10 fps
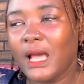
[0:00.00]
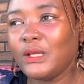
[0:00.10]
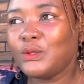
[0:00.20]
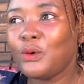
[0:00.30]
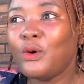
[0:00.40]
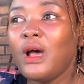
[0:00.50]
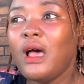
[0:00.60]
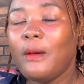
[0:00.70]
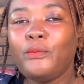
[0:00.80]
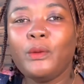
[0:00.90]
So
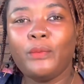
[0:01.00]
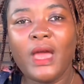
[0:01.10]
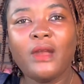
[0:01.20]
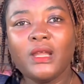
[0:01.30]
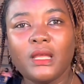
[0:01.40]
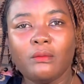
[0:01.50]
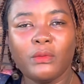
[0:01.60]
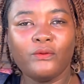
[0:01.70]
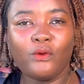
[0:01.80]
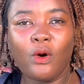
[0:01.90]
preparing
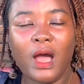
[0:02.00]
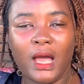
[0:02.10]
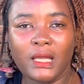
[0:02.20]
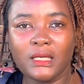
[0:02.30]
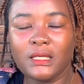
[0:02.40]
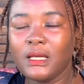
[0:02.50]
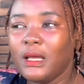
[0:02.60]
beforehand,